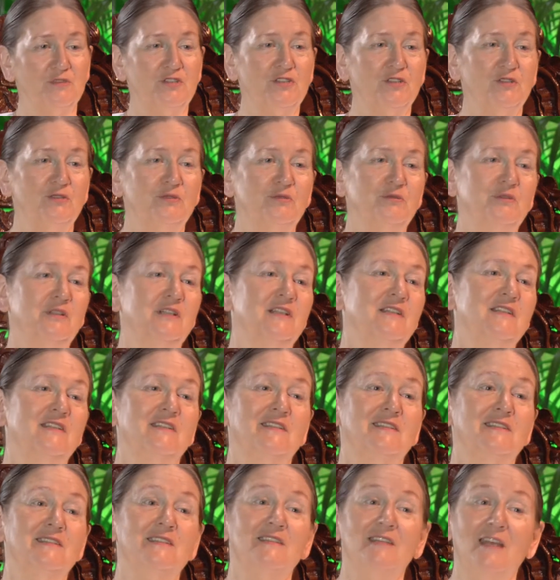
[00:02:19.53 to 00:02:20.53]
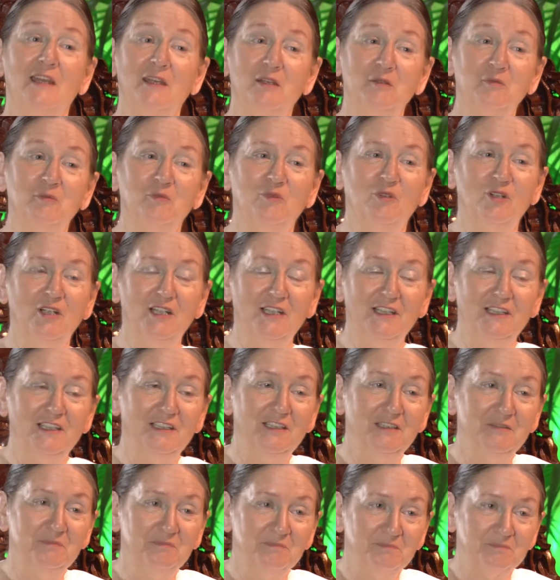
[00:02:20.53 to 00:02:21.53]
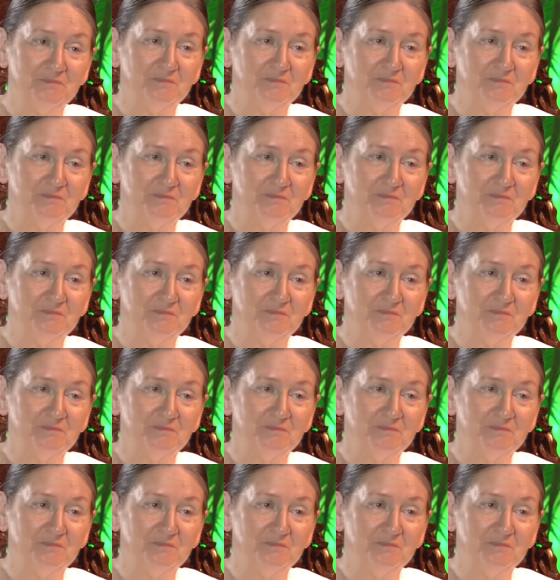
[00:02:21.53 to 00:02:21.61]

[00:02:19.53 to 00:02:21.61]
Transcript: So in the same way,